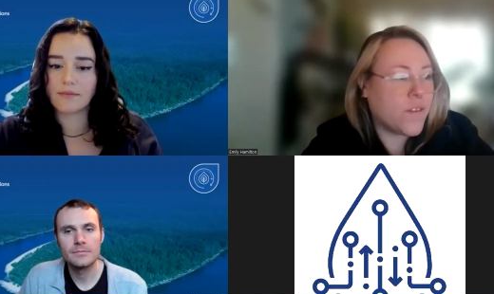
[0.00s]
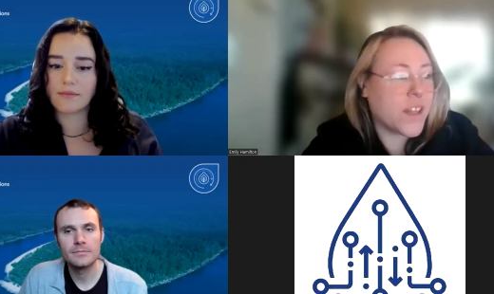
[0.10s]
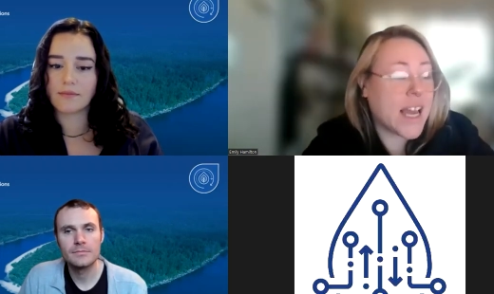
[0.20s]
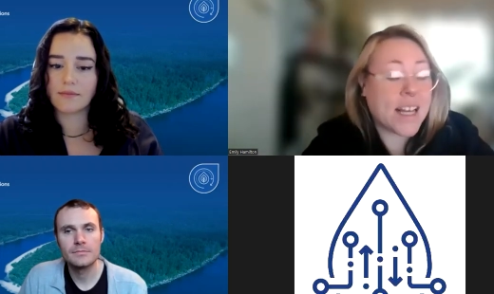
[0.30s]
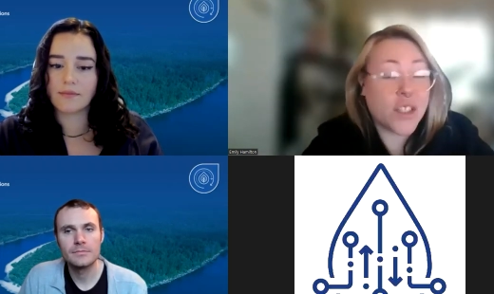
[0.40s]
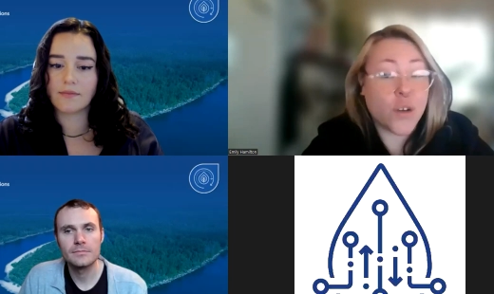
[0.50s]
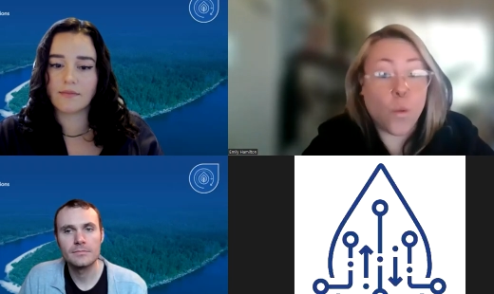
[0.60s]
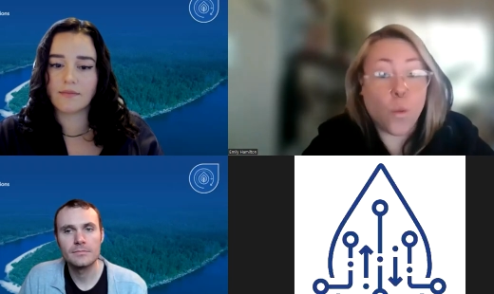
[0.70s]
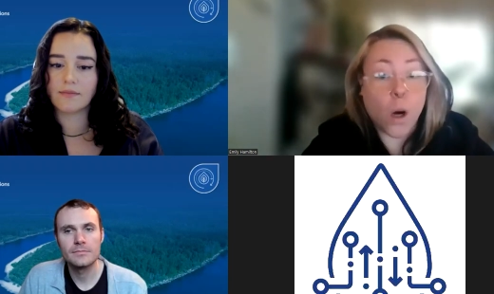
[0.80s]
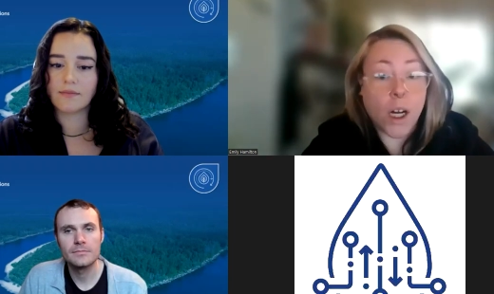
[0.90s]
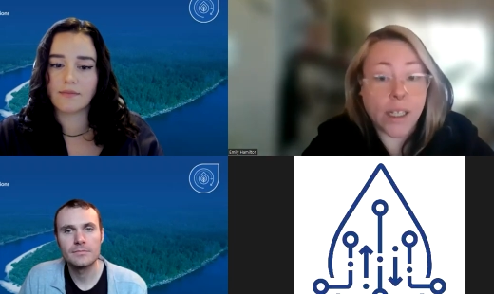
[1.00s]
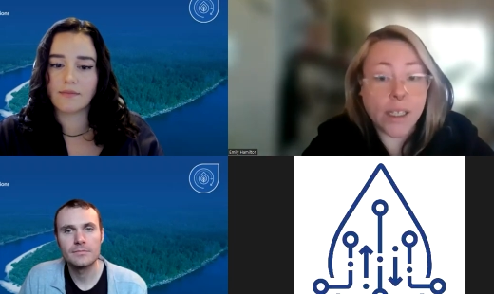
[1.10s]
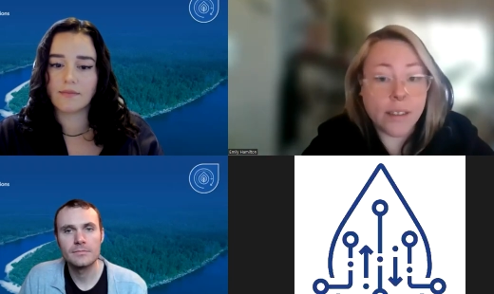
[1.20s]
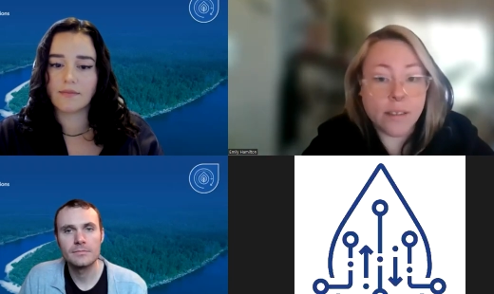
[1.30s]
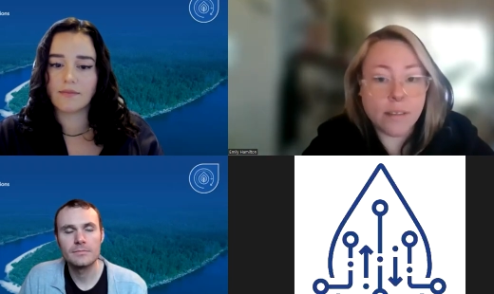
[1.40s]
Speaker 1: for the EXO-1?
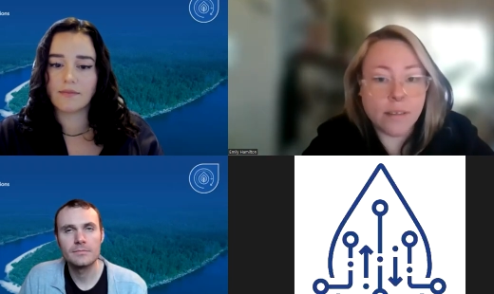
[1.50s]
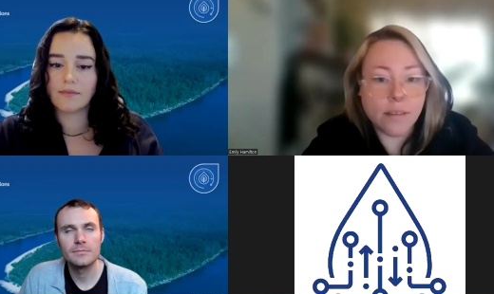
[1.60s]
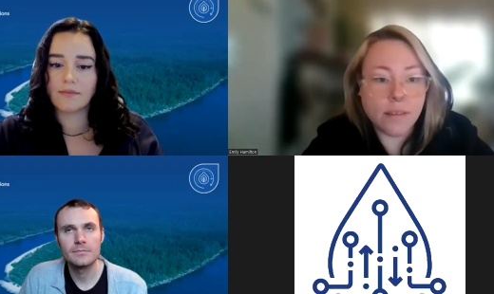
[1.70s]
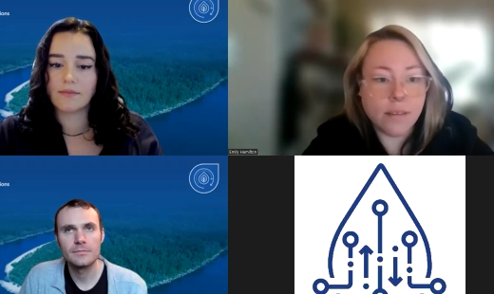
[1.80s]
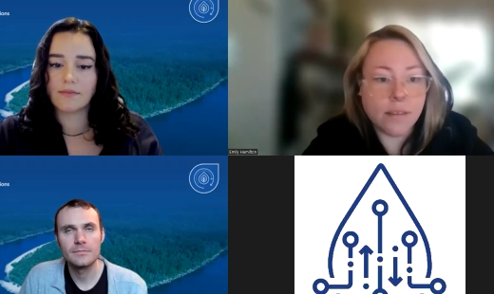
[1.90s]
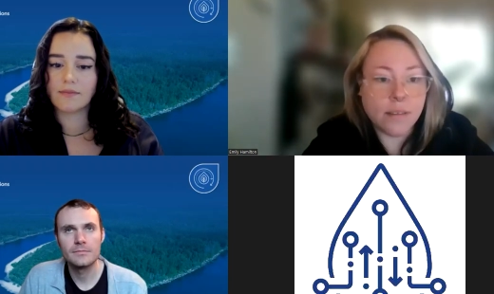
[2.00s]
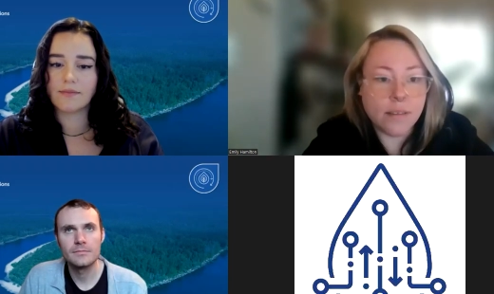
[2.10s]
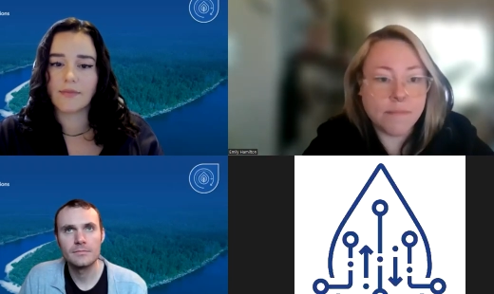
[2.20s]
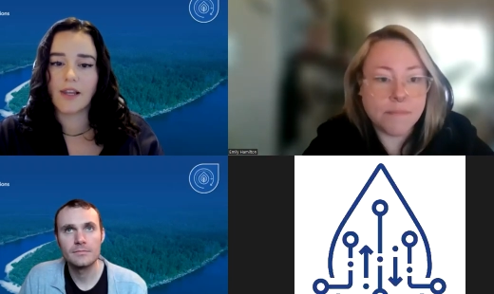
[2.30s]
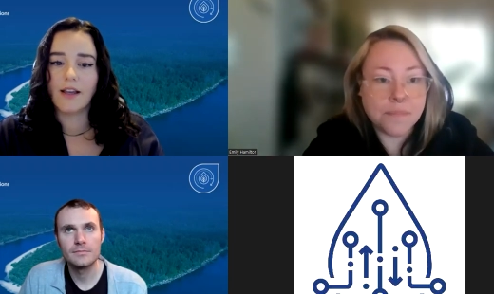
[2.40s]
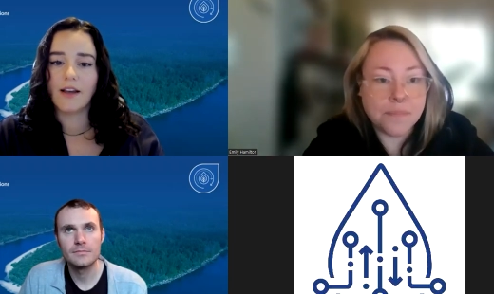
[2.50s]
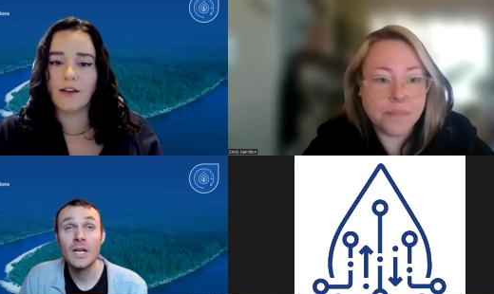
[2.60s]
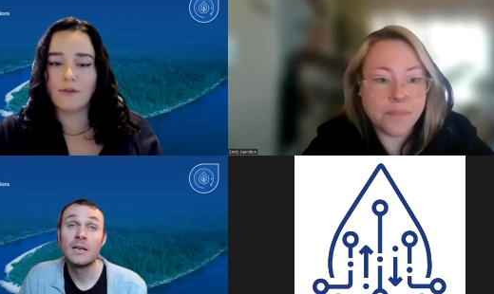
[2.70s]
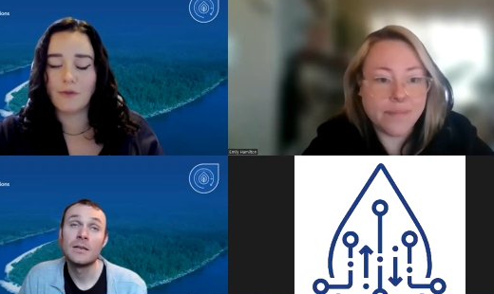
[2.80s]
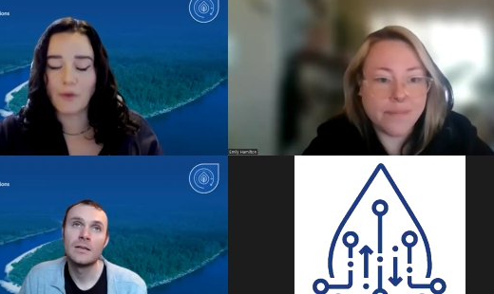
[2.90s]

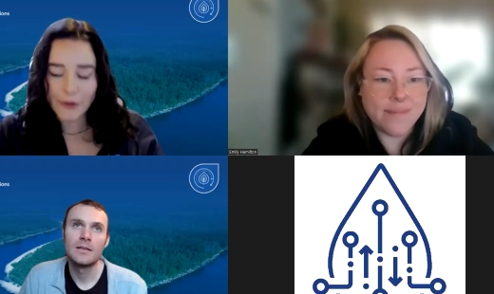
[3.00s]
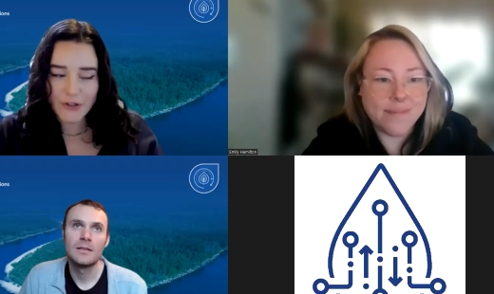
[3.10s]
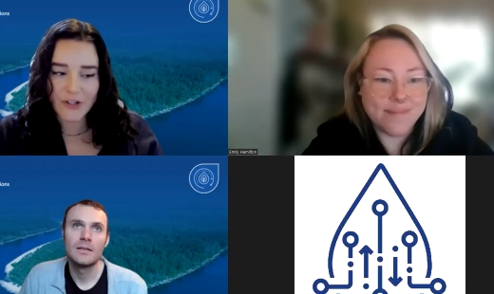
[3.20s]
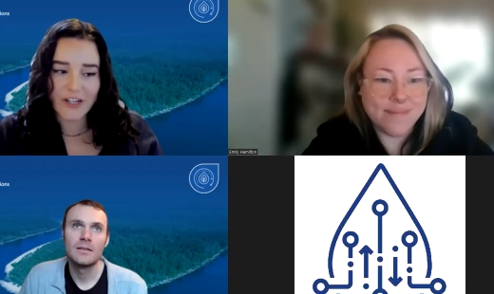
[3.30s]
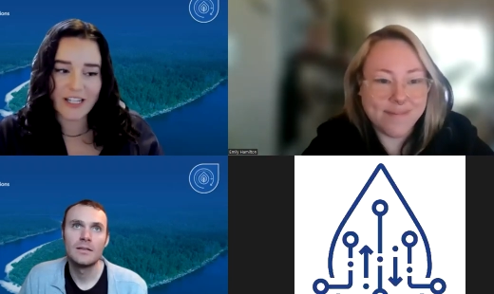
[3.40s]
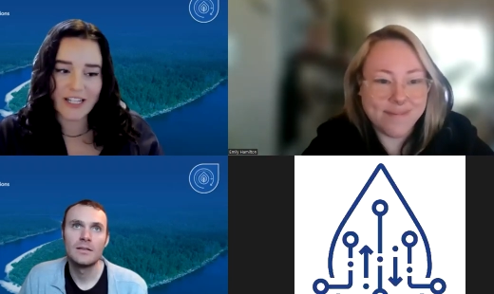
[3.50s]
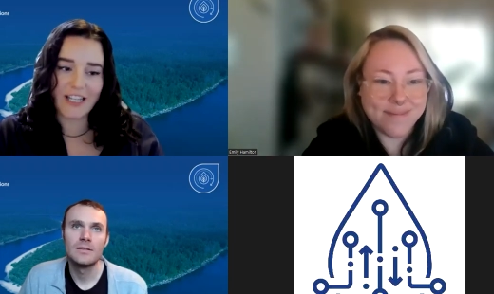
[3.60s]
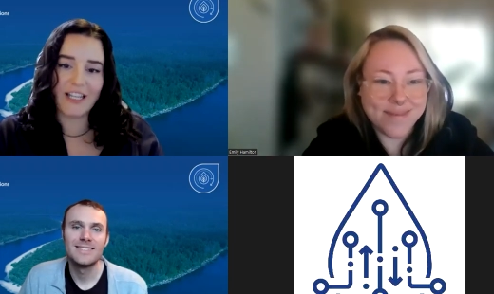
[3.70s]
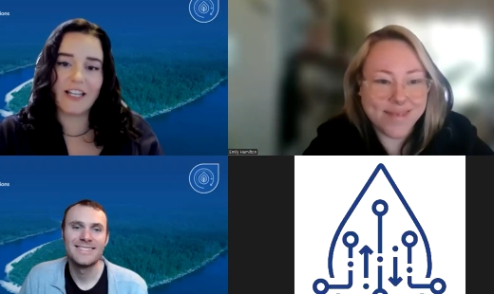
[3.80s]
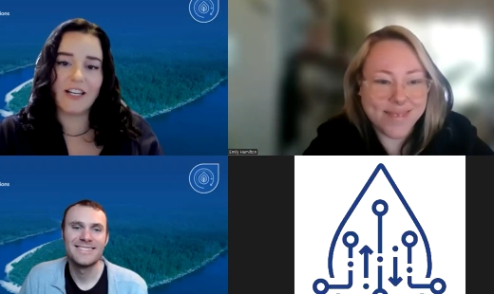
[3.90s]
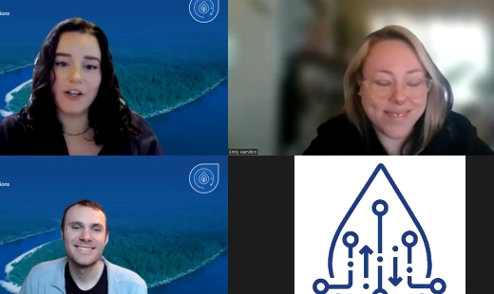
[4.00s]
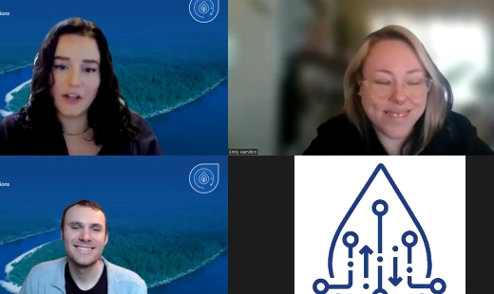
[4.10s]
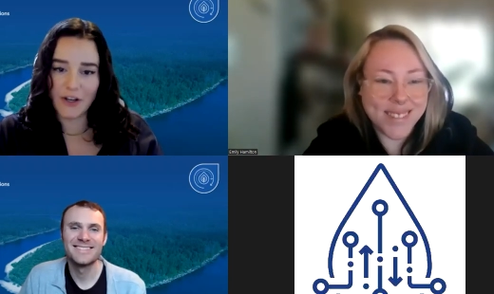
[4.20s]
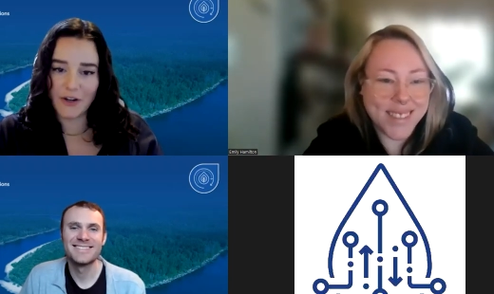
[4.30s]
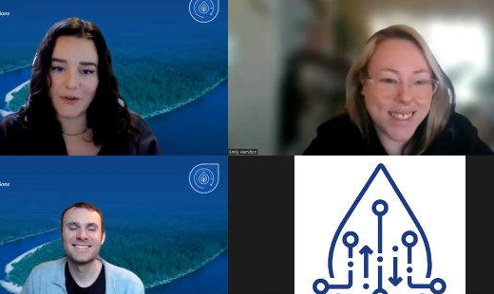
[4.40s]
Speaker 2: Unfortunately,
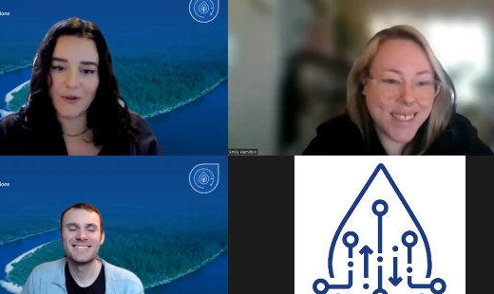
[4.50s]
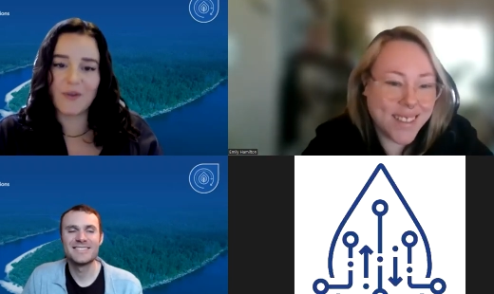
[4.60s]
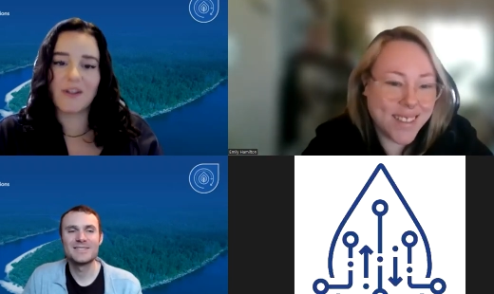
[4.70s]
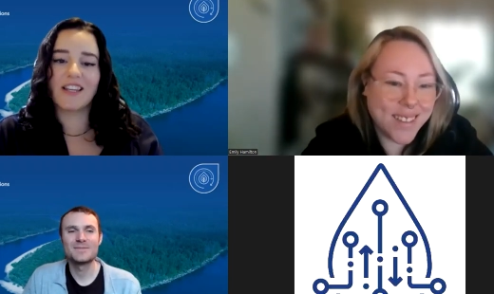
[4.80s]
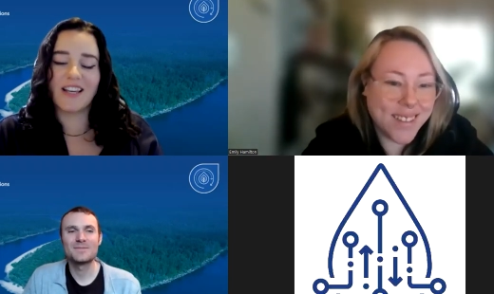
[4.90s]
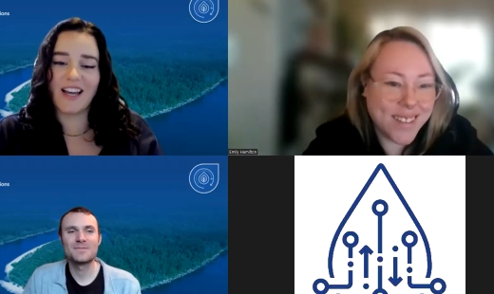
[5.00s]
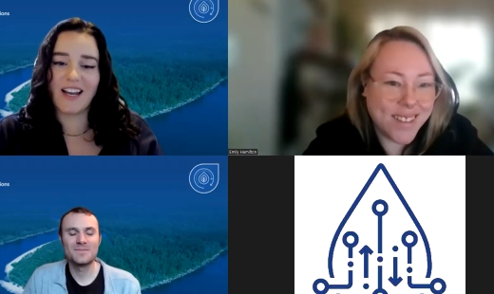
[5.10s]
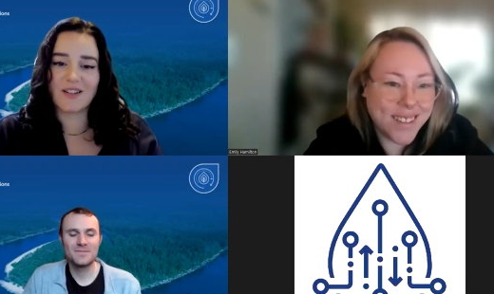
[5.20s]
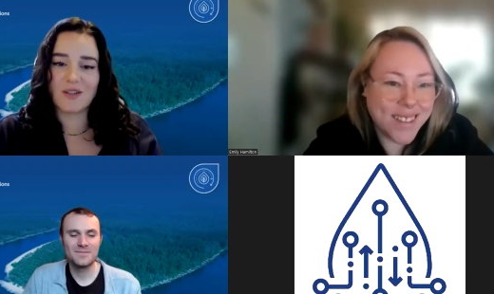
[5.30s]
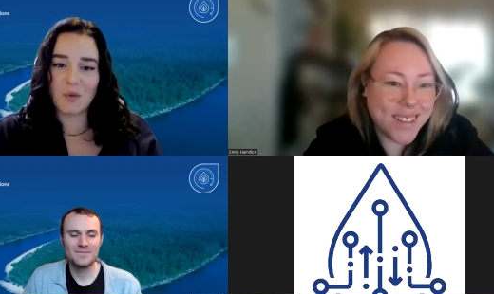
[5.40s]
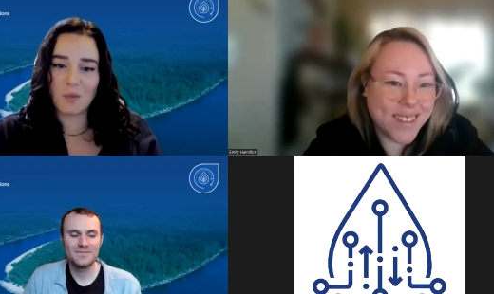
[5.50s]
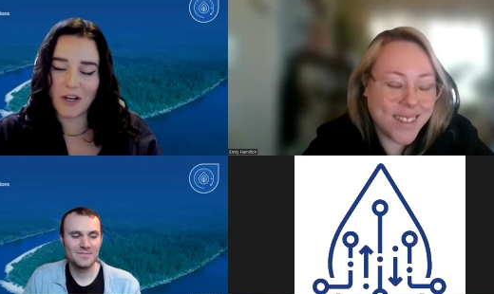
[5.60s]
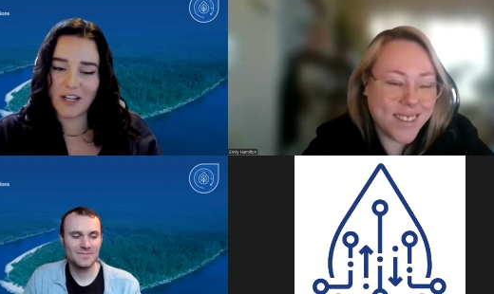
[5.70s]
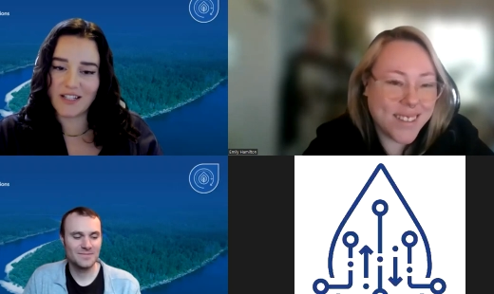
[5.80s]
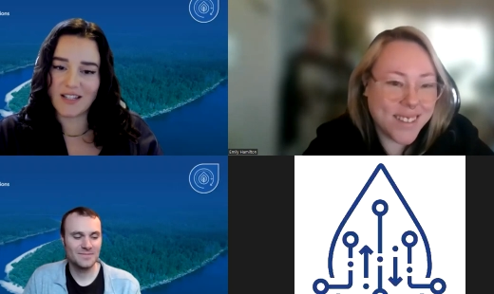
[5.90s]
no. The
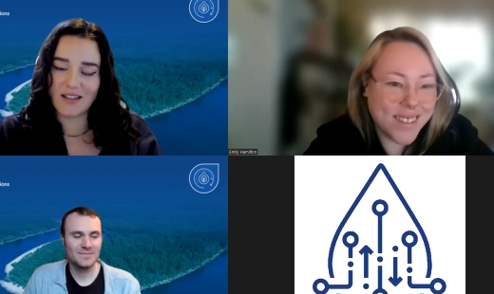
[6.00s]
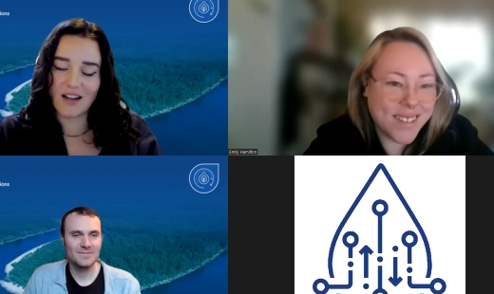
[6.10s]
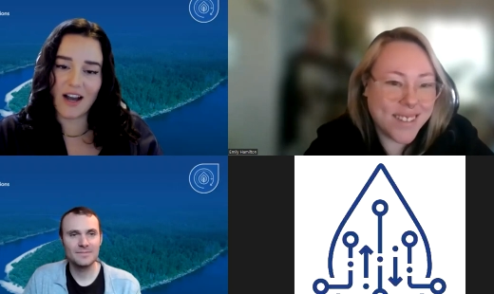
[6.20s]
EXO-1 does not